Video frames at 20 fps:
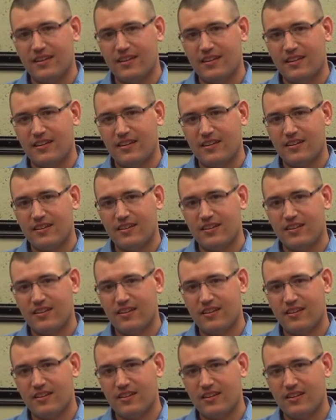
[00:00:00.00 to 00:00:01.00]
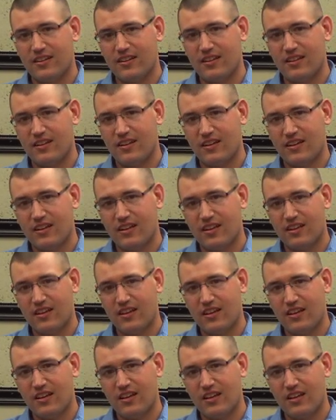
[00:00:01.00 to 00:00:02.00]

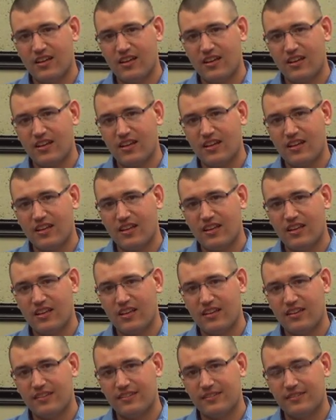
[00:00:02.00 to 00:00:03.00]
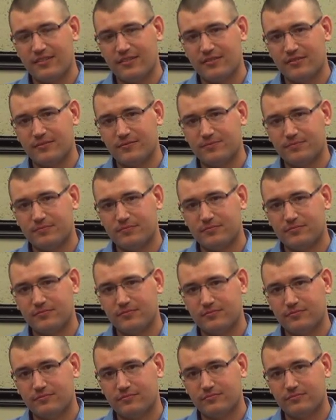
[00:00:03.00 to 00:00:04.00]

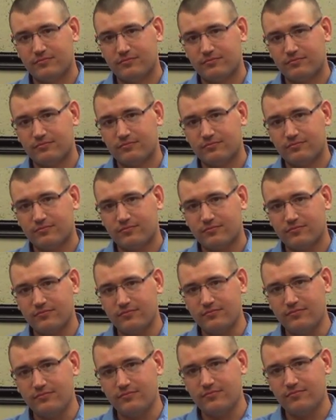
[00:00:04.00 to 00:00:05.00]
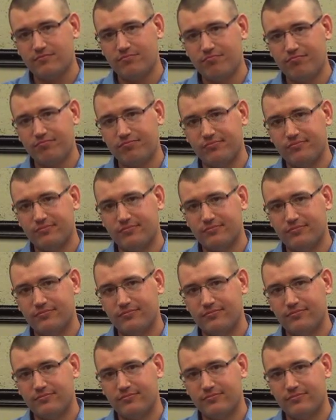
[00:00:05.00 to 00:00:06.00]

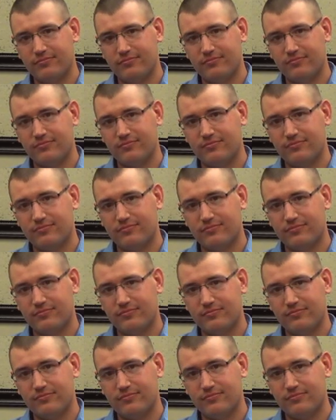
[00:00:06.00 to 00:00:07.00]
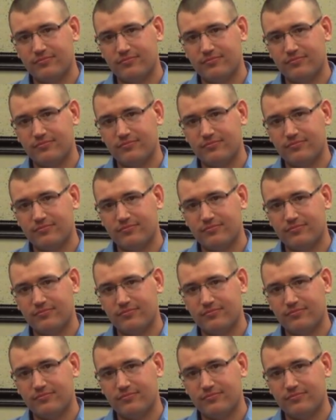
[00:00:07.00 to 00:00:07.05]
No words are spoken by the person on screen.